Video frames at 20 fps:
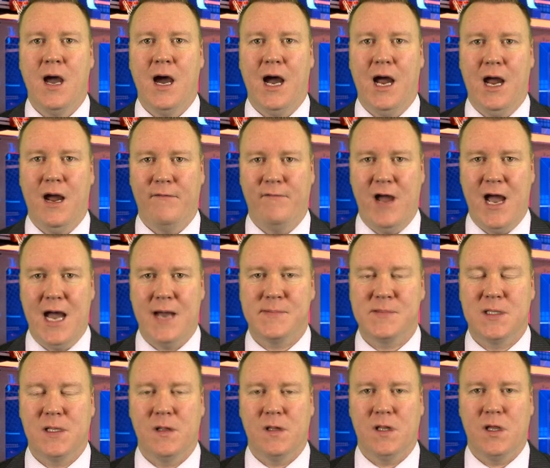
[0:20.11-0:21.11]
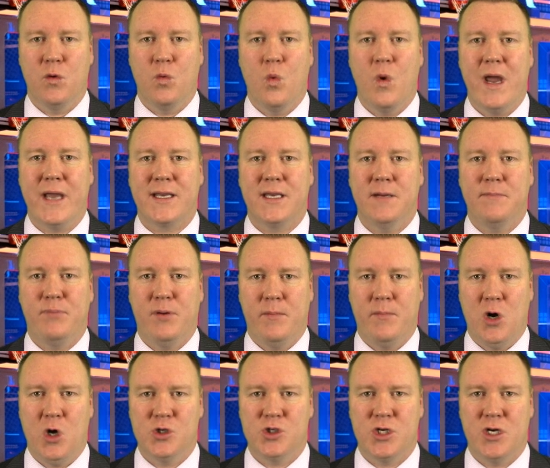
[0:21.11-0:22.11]
I have an absolutely wicked
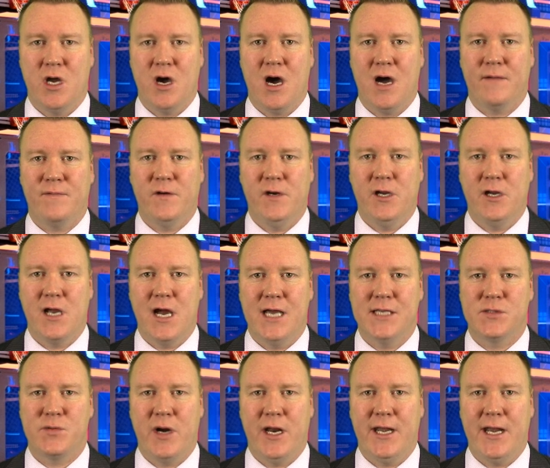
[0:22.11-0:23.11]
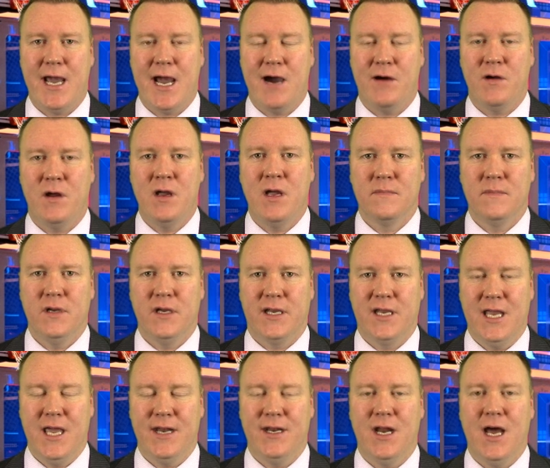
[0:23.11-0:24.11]
promotion to offer you guys right now. You can
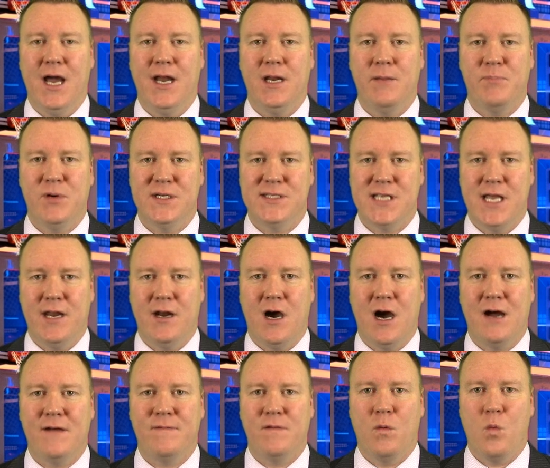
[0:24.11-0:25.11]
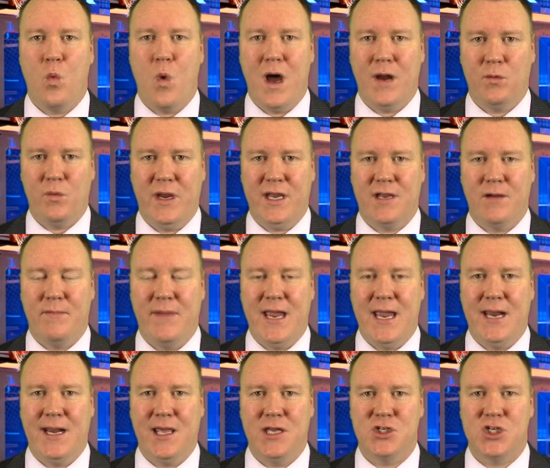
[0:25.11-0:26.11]
get 90% off 1 week of my
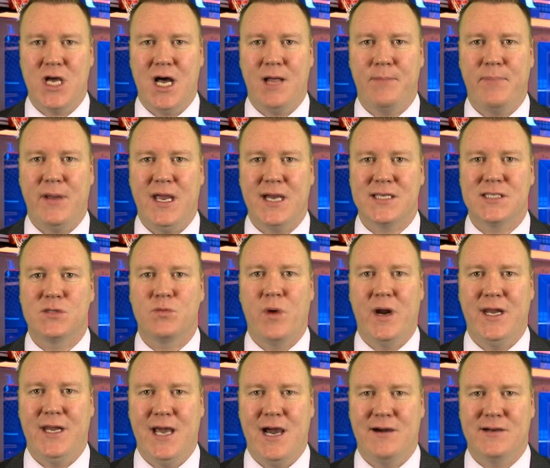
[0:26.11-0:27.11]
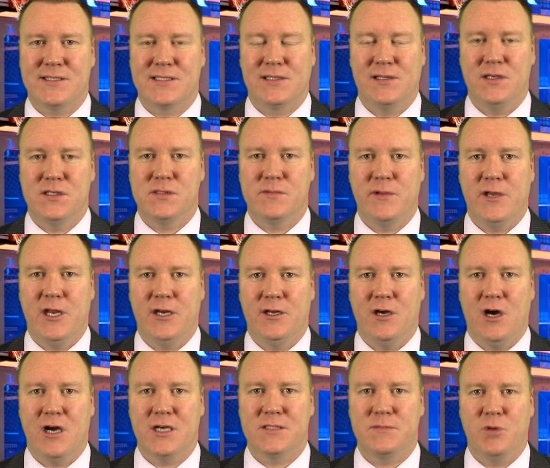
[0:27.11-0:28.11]
NHL picks right now exclusively at
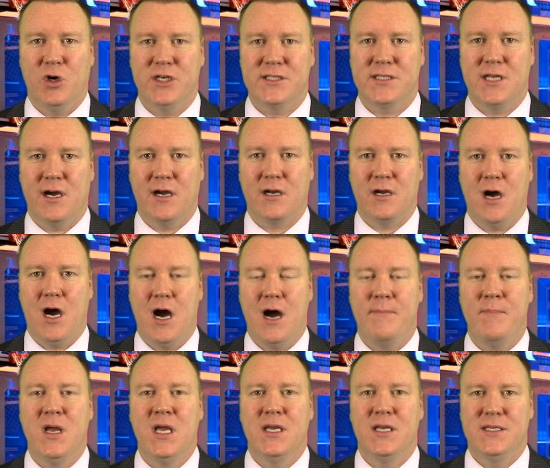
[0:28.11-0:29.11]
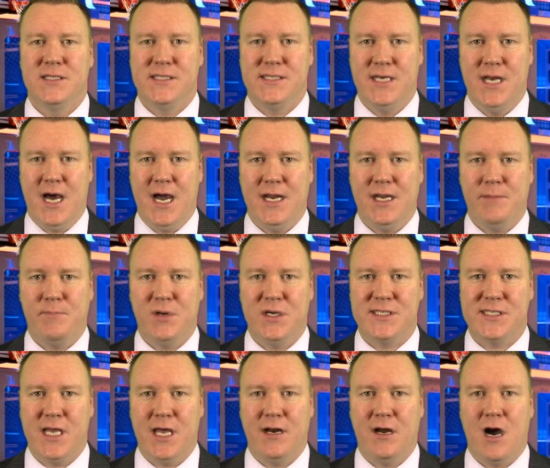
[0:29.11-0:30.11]
DocSports.com. It's
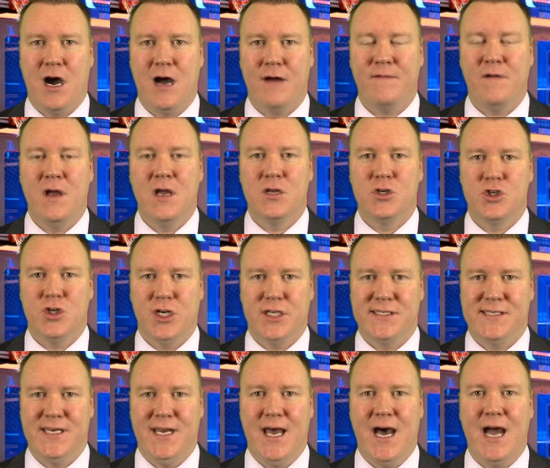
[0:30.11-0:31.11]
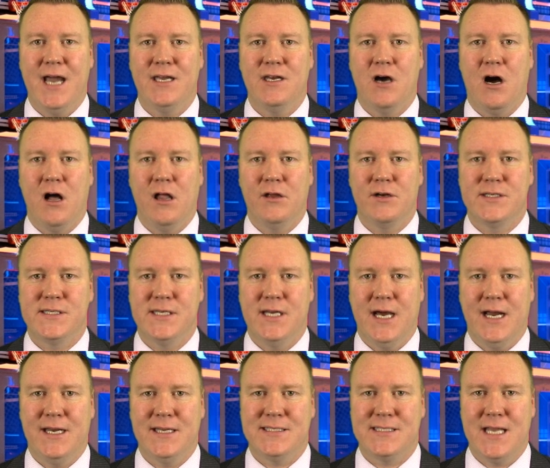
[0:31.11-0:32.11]
90% off, just
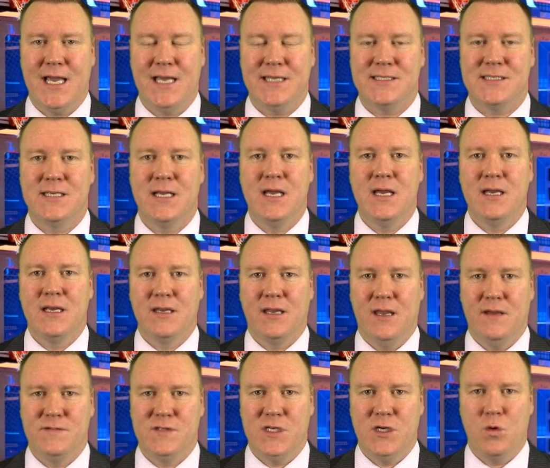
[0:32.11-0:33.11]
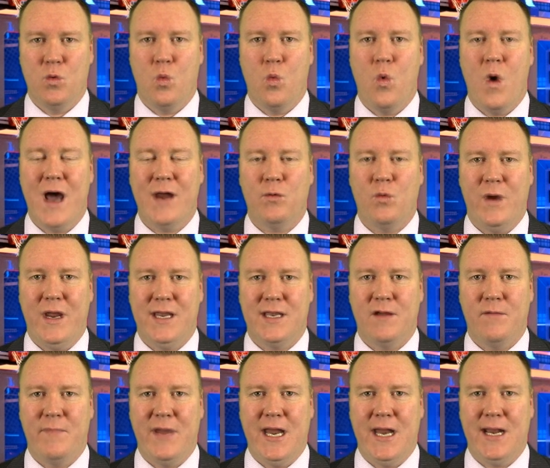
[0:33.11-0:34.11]
$9.90. Gives you 1 week
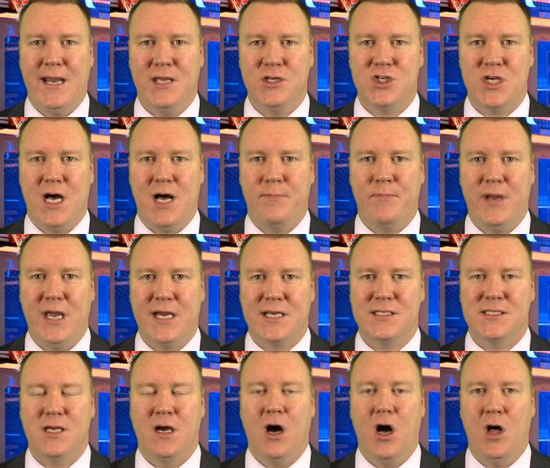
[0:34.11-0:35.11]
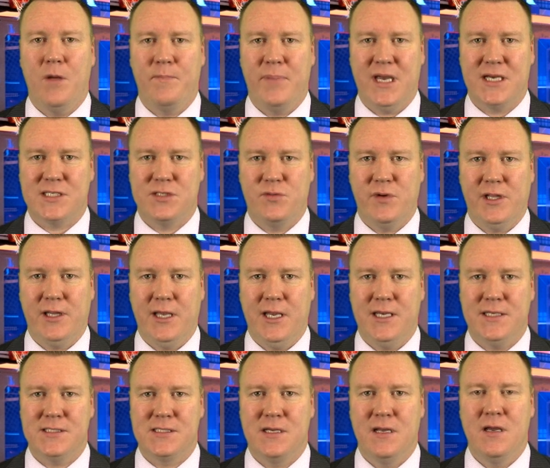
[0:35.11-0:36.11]
of my NHL picks, all picks
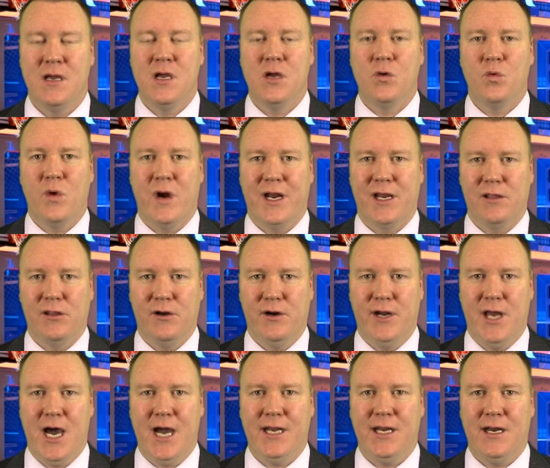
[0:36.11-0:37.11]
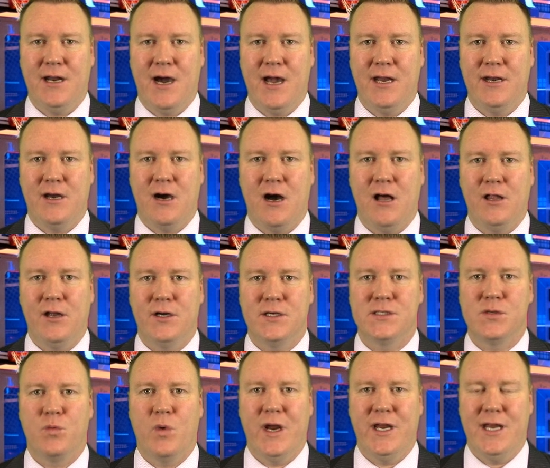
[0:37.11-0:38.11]
released. Regular
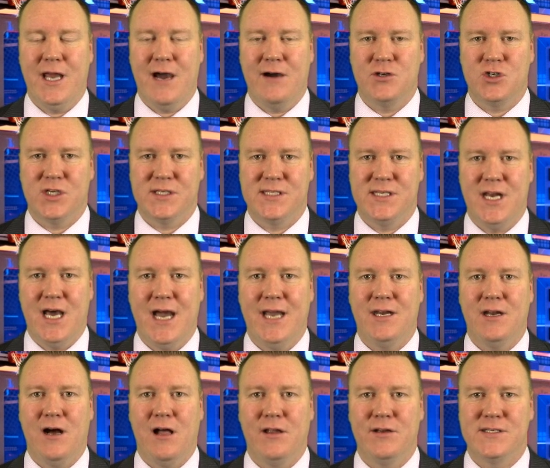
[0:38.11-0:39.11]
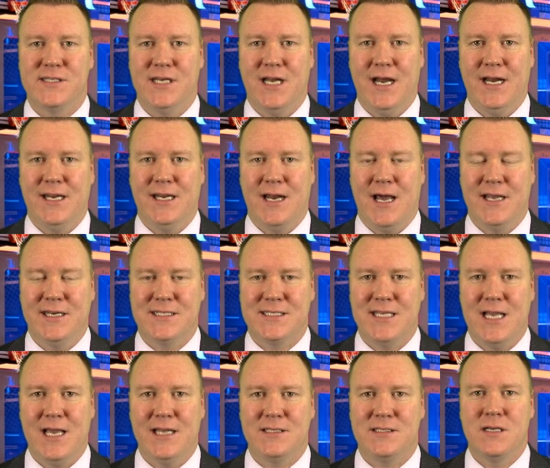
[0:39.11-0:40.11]
$99, right now just
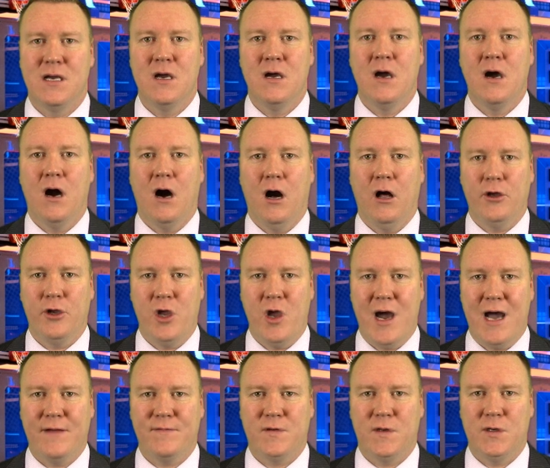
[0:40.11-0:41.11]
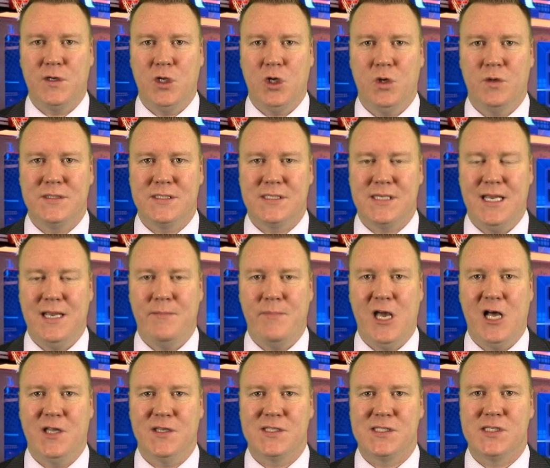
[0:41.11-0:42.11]
$9.99. All you have to do is
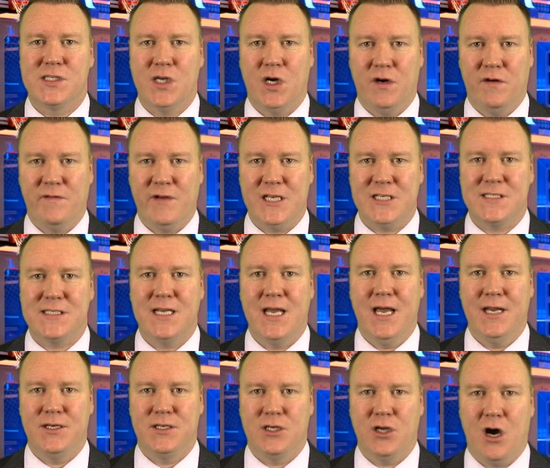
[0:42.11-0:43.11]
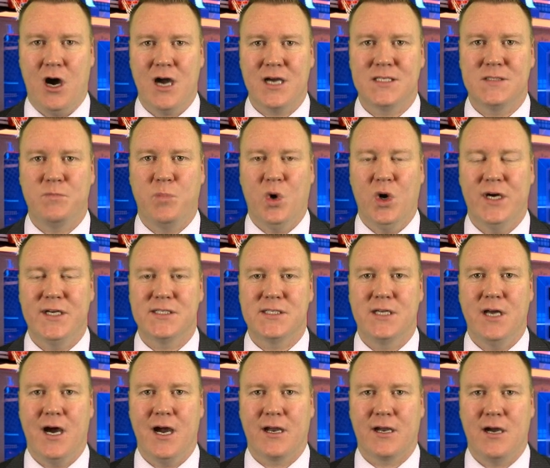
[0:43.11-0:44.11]
email
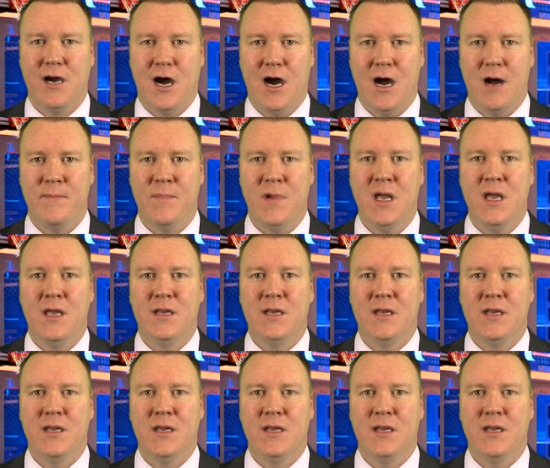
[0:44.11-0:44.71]
service@DocSports.com.